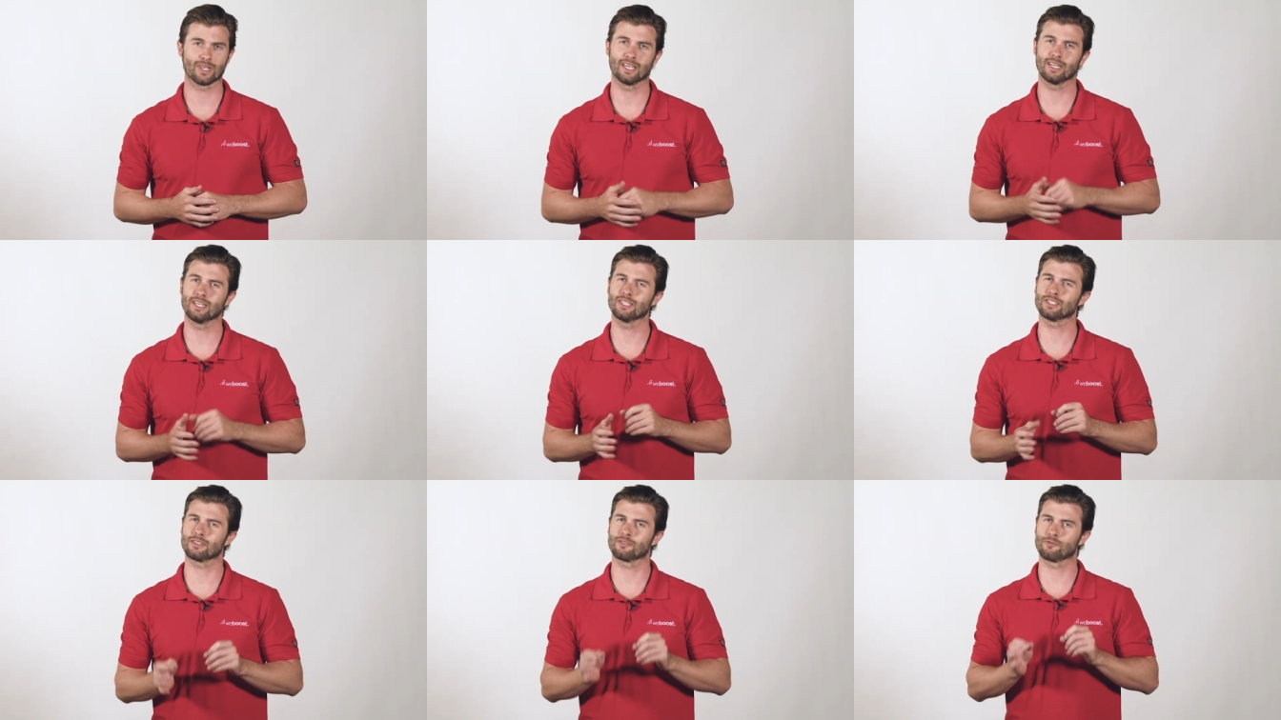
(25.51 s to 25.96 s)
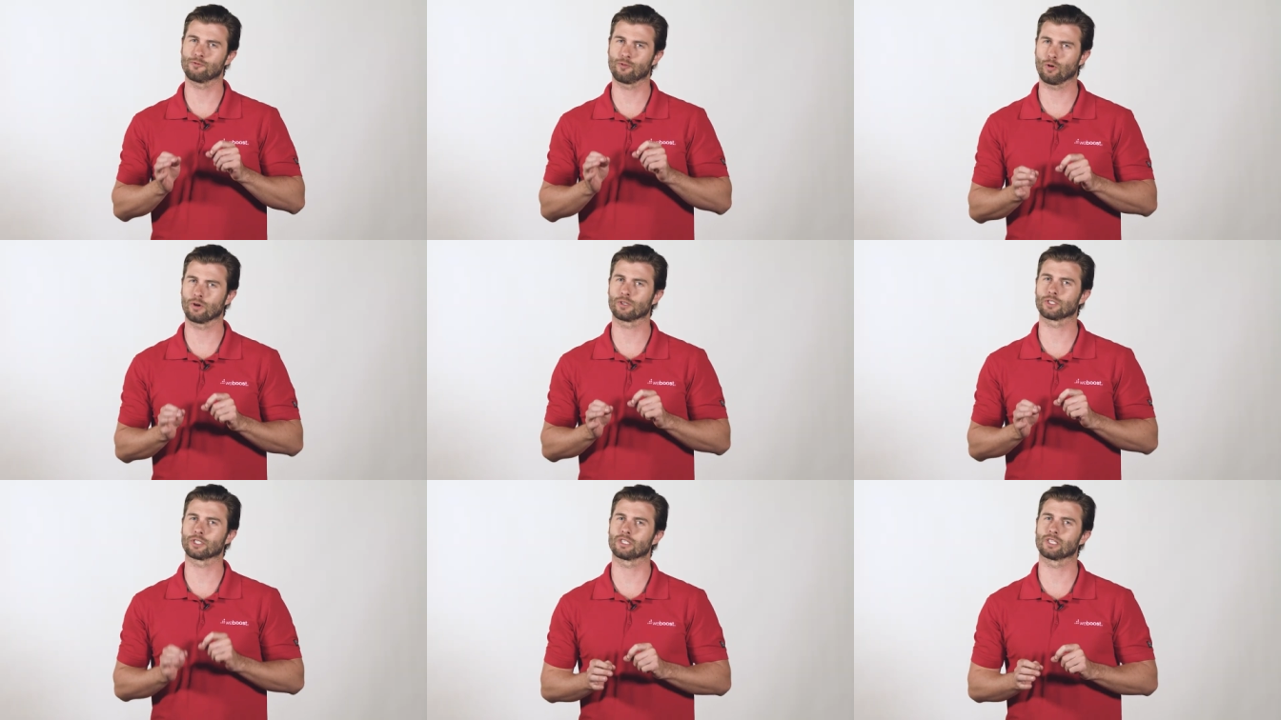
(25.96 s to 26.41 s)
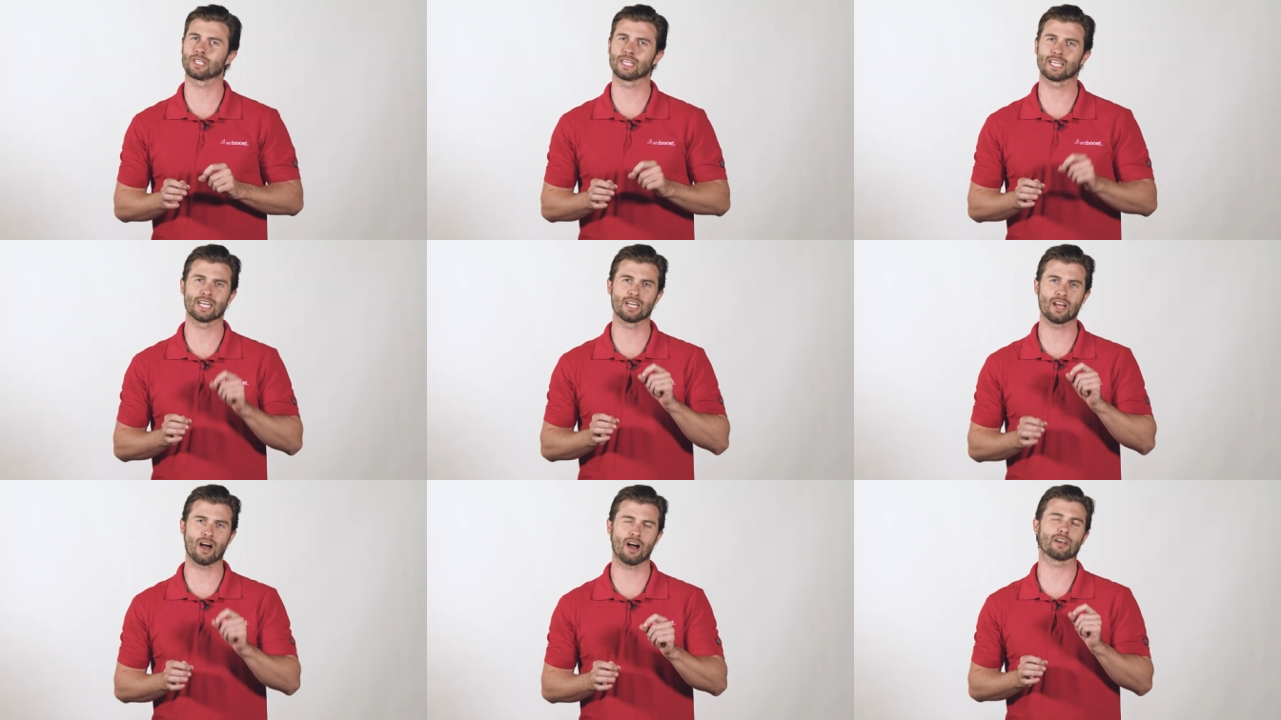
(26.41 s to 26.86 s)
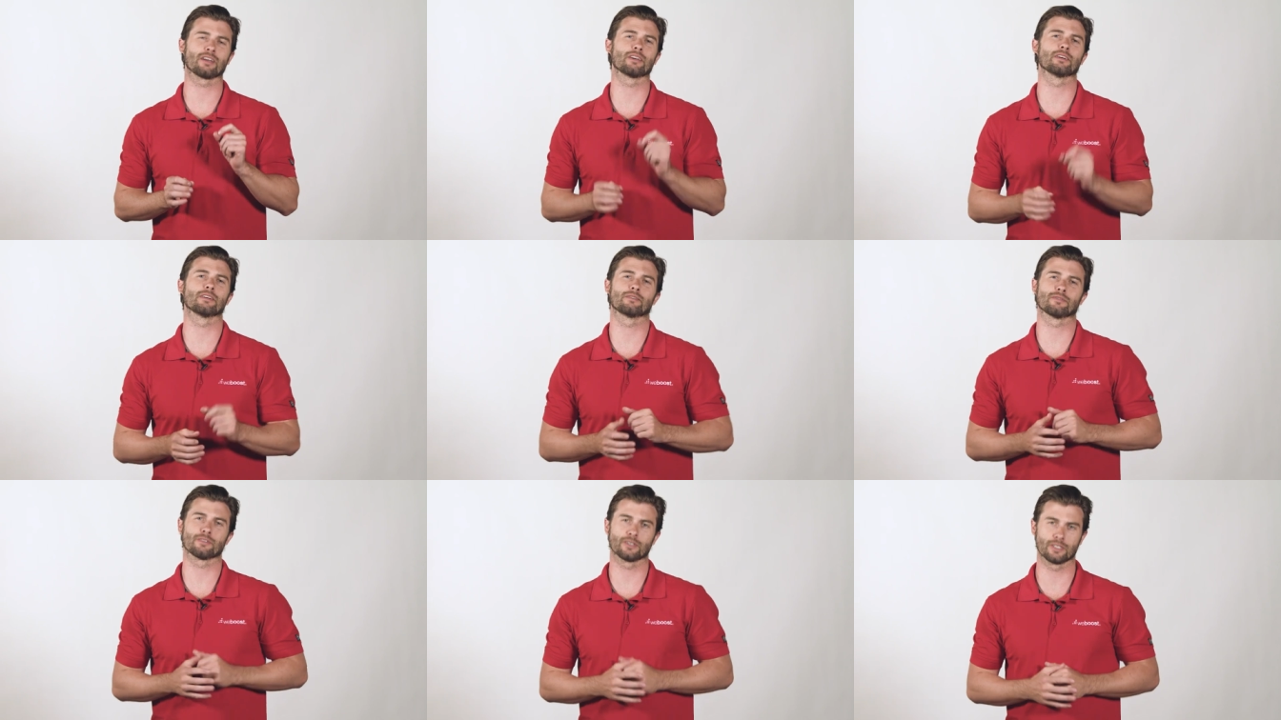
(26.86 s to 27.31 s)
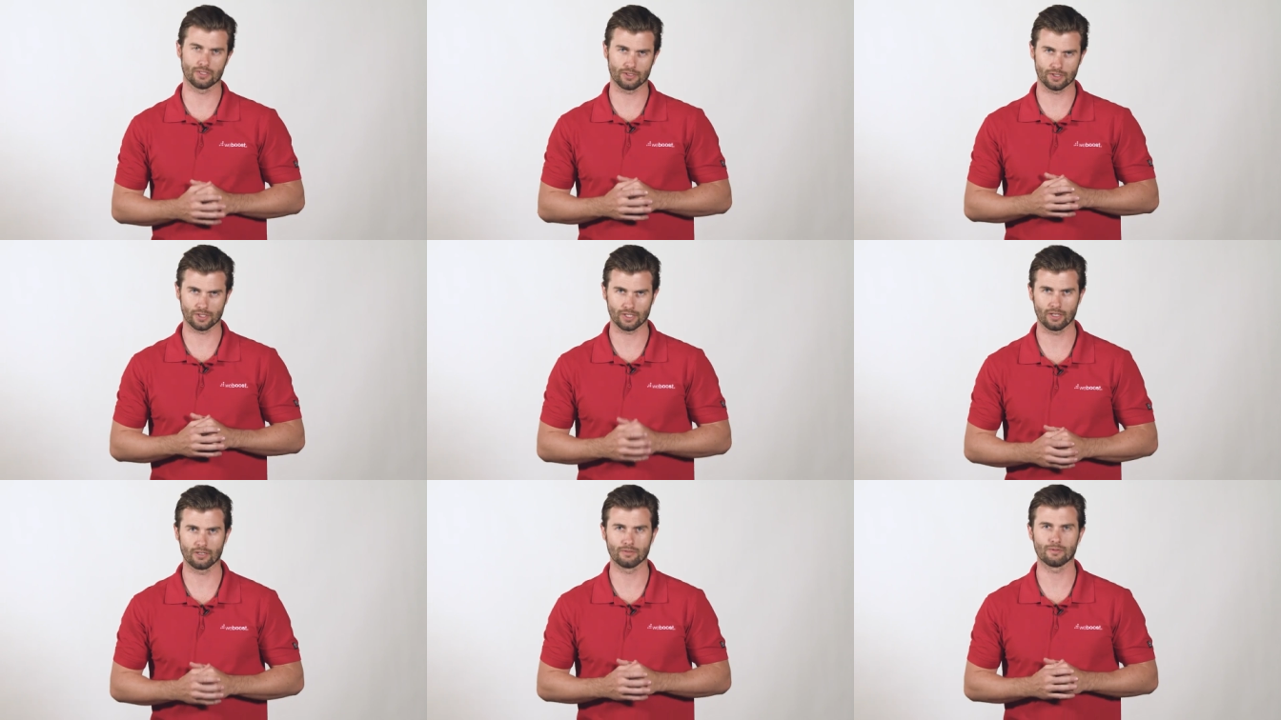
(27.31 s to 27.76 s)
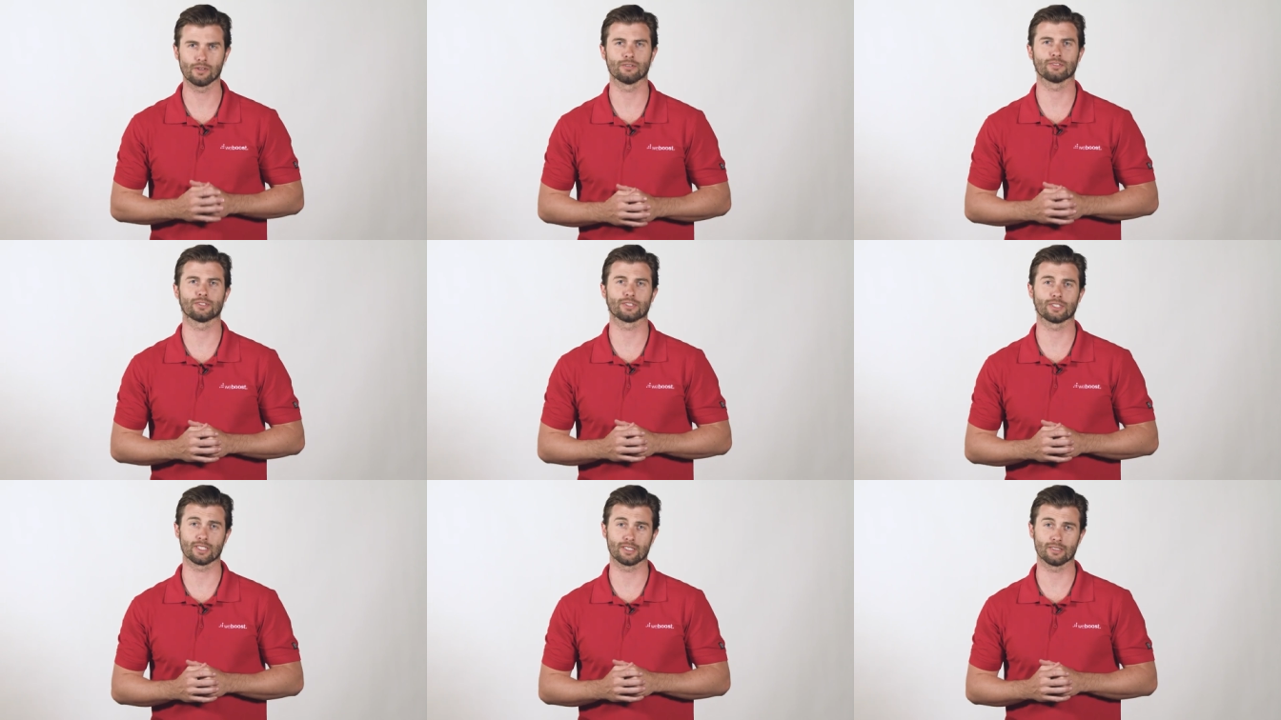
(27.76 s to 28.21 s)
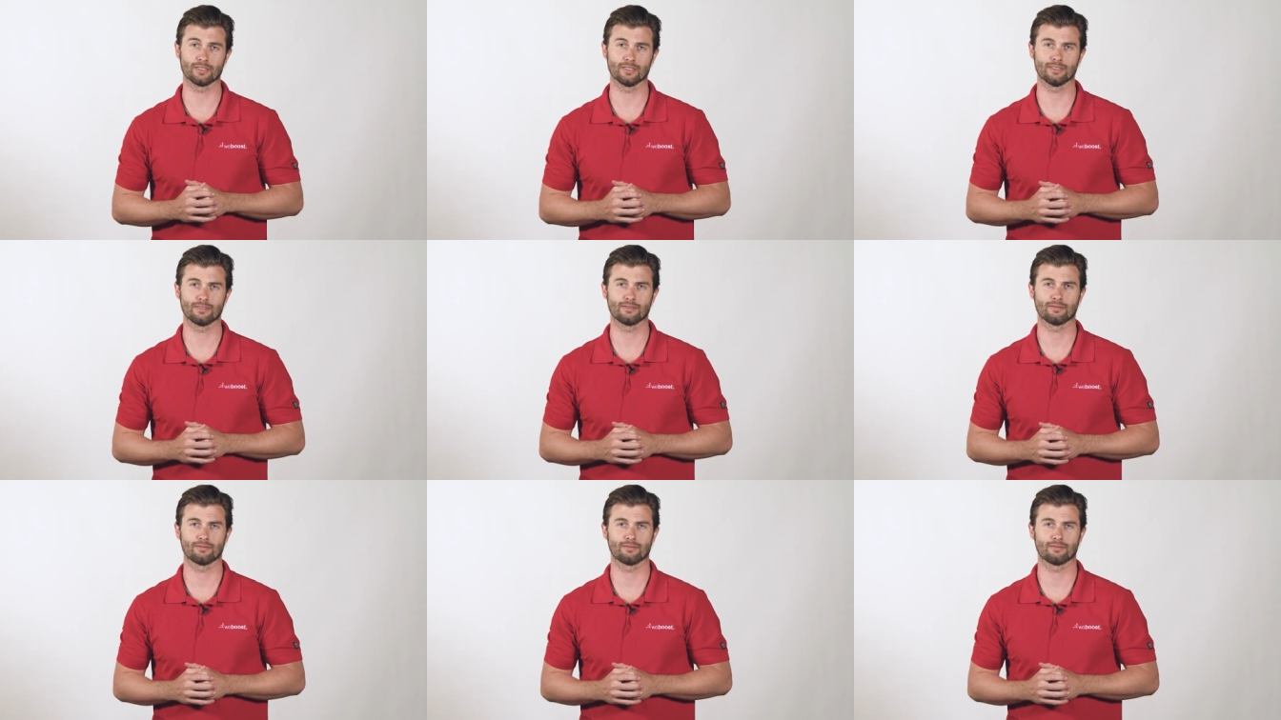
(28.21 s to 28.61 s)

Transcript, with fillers: it is unfortunately not good for your cell phone signal.